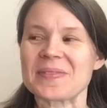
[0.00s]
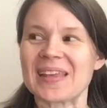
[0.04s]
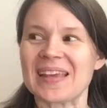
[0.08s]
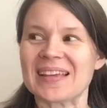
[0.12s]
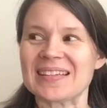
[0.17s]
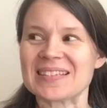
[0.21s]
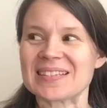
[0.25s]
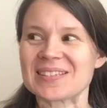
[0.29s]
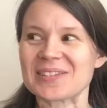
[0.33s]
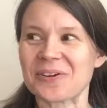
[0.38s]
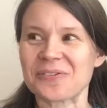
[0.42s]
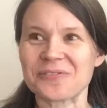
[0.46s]

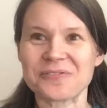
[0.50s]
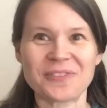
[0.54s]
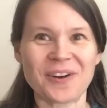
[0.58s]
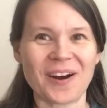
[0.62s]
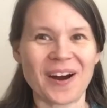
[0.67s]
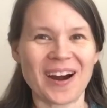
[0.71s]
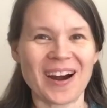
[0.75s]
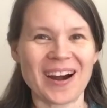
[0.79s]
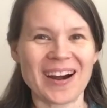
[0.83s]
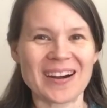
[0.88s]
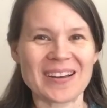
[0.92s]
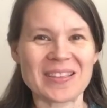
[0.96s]
And so
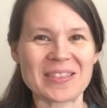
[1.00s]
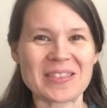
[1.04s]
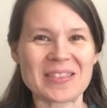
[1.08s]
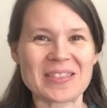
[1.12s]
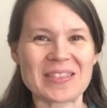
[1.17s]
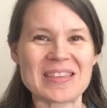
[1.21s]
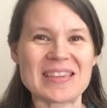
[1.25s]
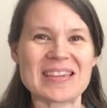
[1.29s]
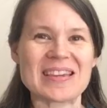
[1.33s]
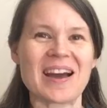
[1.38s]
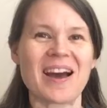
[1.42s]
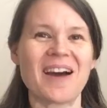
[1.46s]
far,
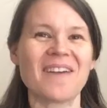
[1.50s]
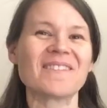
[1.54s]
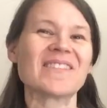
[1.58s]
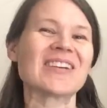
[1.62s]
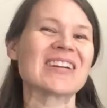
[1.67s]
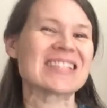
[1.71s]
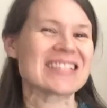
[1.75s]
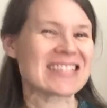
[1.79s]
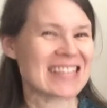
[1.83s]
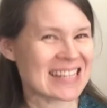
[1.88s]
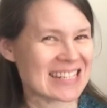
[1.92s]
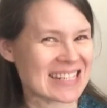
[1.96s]
the
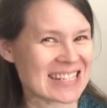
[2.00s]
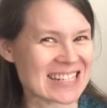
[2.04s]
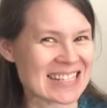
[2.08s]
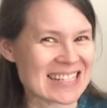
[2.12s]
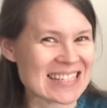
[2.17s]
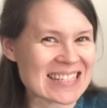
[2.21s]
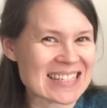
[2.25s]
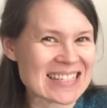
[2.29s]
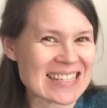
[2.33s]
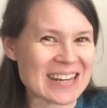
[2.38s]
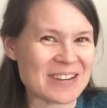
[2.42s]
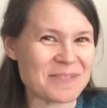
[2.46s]

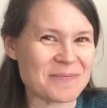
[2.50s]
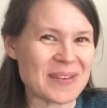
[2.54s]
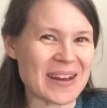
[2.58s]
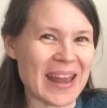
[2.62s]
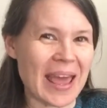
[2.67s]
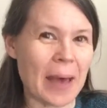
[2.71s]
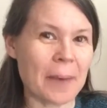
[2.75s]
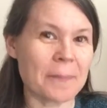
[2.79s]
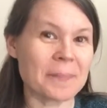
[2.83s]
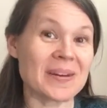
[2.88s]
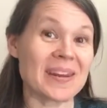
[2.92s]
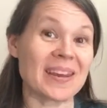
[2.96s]
conversations that have been
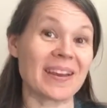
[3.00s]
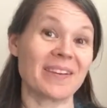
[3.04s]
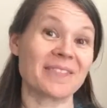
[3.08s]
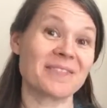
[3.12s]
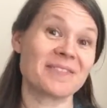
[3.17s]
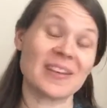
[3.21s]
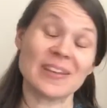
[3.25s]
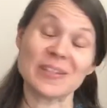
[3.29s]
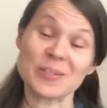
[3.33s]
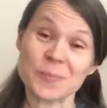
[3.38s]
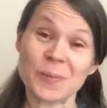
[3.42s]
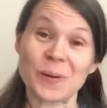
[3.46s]
happening on
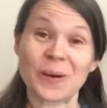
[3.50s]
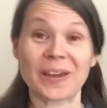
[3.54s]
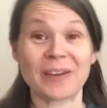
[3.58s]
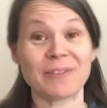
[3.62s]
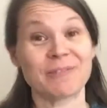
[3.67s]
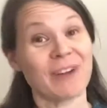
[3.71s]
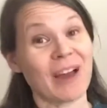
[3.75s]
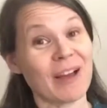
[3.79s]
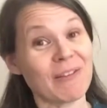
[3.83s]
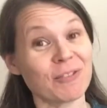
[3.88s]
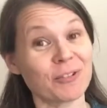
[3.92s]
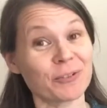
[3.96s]
Facebook
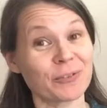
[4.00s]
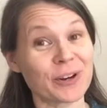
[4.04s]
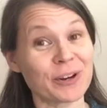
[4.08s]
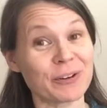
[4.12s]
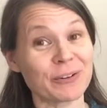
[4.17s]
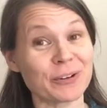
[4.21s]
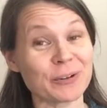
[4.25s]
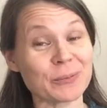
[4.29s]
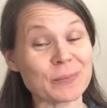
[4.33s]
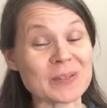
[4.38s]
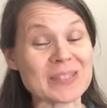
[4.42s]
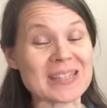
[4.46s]
and Ravelry
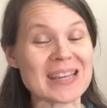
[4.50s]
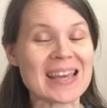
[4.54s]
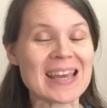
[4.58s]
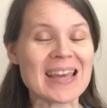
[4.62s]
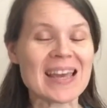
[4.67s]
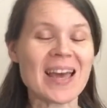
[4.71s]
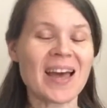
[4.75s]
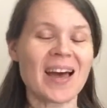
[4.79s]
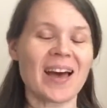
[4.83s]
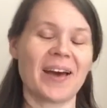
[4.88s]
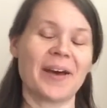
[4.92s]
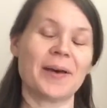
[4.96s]
groups
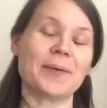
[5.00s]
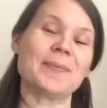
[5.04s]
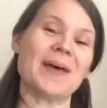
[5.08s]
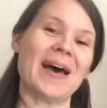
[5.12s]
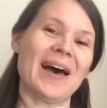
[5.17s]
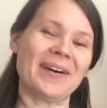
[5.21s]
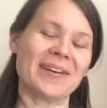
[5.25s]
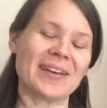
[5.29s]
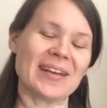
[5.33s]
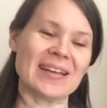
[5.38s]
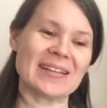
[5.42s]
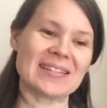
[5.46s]

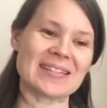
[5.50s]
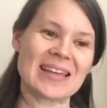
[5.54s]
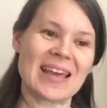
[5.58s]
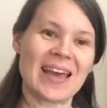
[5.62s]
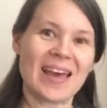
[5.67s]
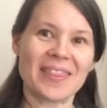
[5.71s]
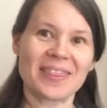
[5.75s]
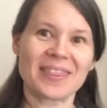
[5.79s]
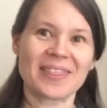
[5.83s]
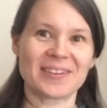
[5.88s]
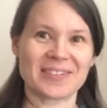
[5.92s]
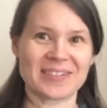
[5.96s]
about it,
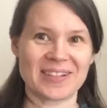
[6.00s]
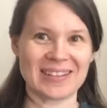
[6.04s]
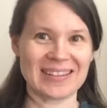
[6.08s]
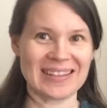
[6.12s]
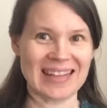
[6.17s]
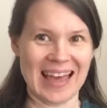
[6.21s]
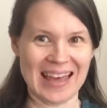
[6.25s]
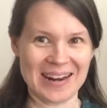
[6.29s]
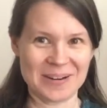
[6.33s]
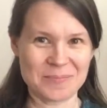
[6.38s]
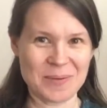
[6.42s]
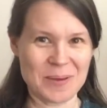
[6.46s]
there's a
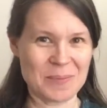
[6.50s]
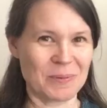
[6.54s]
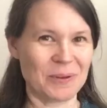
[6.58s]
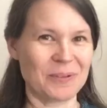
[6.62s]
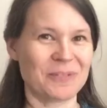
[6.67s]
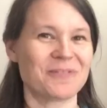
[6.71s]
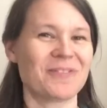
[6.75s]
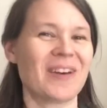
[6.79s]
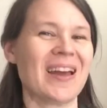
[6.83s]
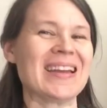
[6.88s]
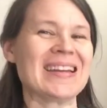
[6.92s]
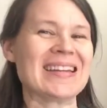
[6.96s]
lot of people
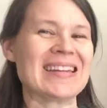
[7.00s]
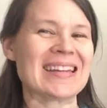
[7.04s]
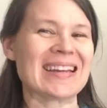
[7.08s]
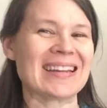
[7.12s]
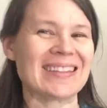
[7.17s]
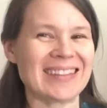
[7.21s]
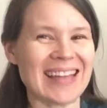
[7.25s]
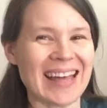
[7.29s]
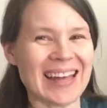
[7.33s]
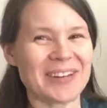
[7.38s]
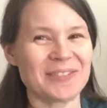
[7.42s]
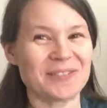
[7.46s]
finding
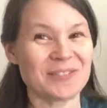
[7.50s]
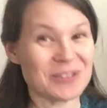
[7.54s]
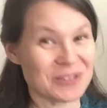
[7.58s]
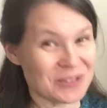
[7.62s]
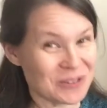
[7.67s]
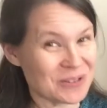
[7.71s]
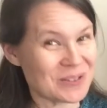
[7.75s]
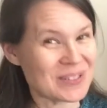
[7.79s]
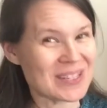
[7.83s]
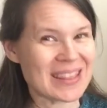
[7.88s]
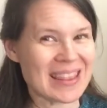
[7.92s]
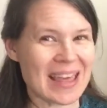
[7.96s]
a lot of
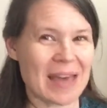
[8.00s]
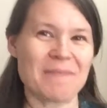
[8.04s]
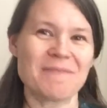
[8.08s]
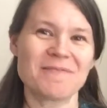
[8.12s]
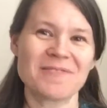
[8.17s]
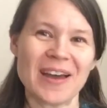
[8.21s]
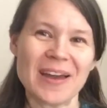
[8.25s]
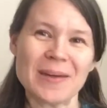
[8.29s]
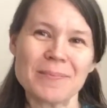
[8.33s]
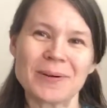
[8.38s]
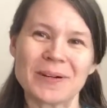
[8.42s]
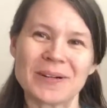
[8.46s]
new to them
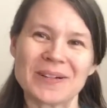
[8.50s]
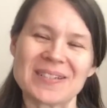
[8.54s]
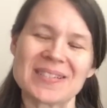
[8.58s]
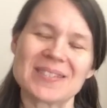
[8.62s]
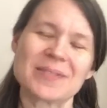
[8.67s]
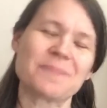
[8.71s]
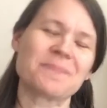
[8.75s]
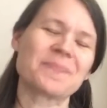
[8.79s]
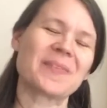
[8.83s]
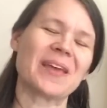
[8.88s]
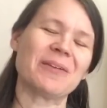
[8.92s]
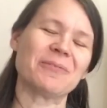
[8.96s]

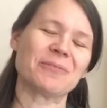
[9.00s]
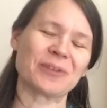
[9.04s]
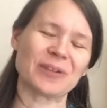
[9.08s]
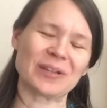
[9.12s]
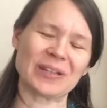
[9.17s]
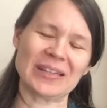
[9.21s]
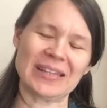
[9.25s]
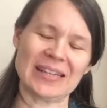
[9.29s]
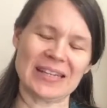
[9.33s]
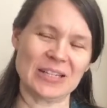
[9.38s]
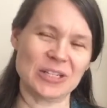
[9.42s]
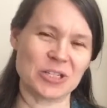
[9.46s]
fibers and
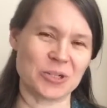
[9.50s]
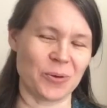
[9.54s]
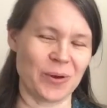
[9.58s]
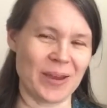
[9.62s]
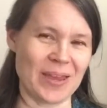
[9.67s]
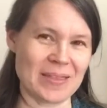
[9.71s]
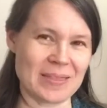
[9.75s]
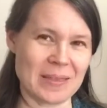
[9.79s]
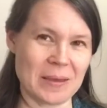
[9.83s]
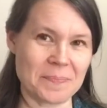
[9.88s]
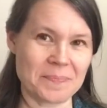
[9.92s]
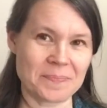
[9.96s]
really
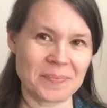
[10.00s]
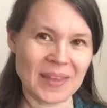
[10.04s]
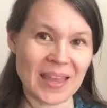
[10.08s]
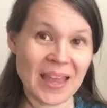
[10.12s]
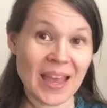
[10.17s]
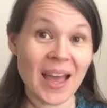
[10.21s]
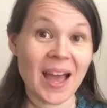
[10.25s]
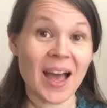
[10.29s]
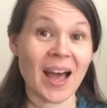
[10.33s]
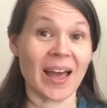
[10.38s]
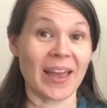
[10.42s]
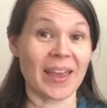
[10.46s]
enjoying them.
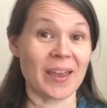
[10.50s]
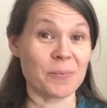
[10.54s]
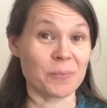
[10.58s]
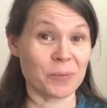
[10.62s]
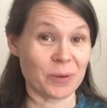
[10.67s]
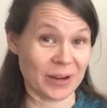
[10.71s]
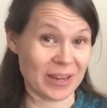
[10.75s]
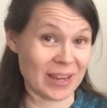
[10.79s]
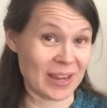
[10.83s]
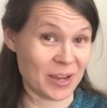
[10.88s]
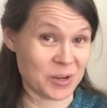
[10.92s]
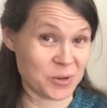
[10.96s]
I am
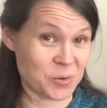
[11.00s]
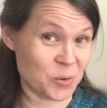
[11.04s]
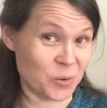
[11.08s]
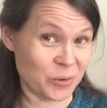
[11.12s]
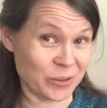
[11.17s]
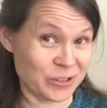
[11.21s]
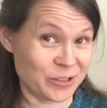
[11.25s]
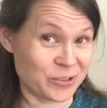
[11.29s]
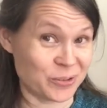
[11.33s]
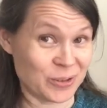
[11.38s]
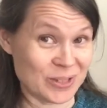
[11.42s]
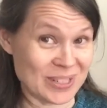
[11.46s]
working on
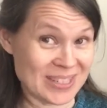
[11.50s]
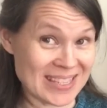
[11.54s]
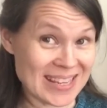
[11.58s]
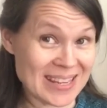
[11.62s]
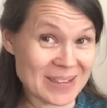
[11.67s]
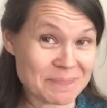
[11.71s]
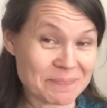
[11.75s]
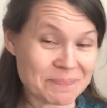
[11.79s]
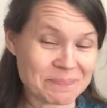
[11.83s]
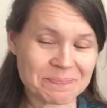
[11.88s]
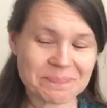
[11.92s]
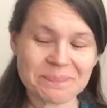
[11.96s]
horned
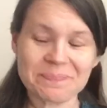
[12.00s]
Dorset.